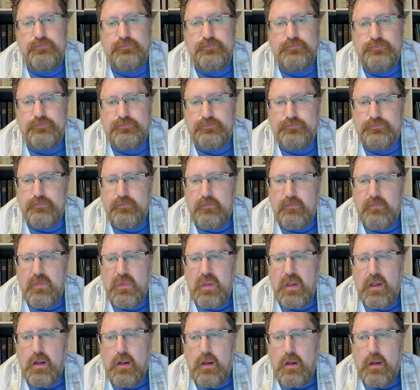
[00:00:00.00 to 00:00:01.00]

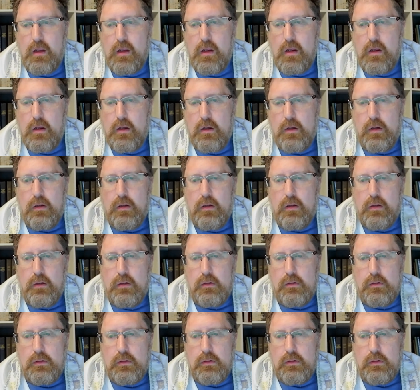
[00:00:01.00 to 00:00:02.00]

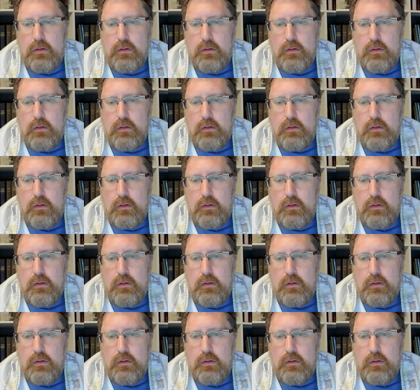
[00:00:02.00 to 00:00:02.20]
Nobody speaks.